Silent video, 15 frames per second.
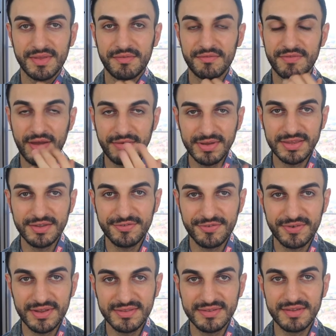Very
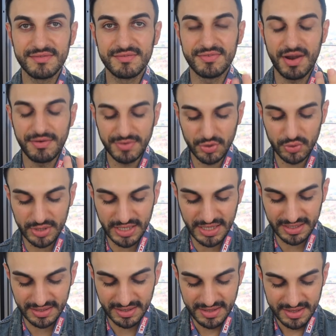different, very
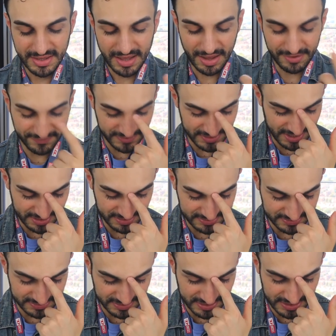unique. I feel like
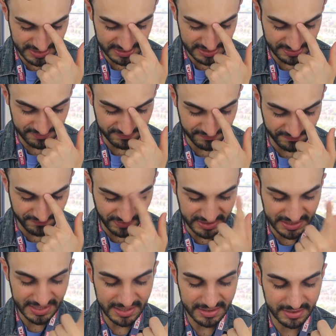the
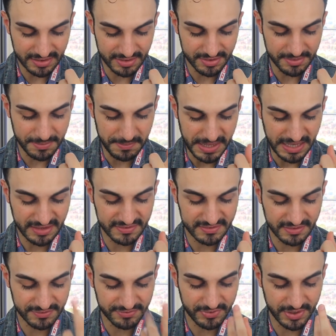vanilla makes
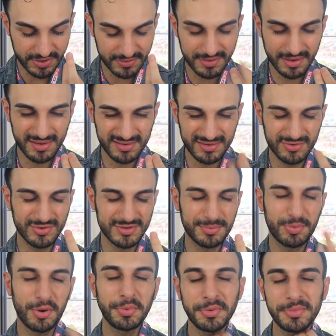this fragrance. The
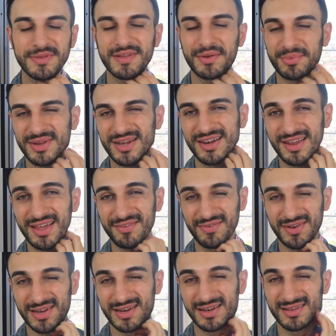problem is I really like
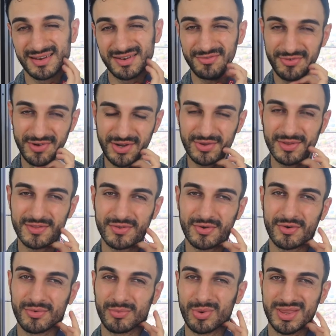vanilla in a fragrance,
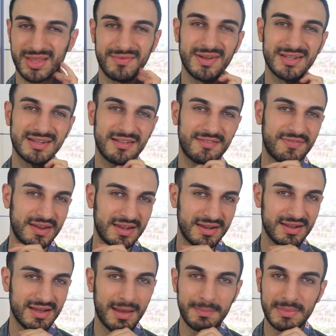so whatever it has
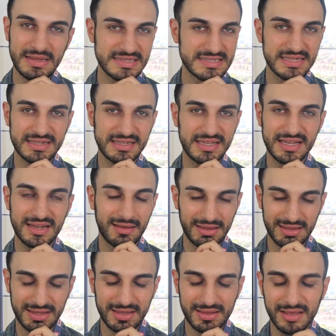vanilla, I'm instantly
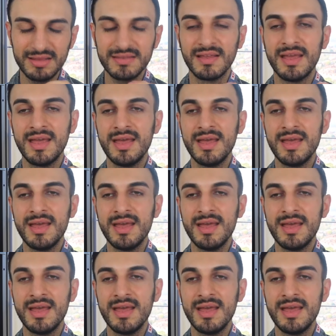liking it.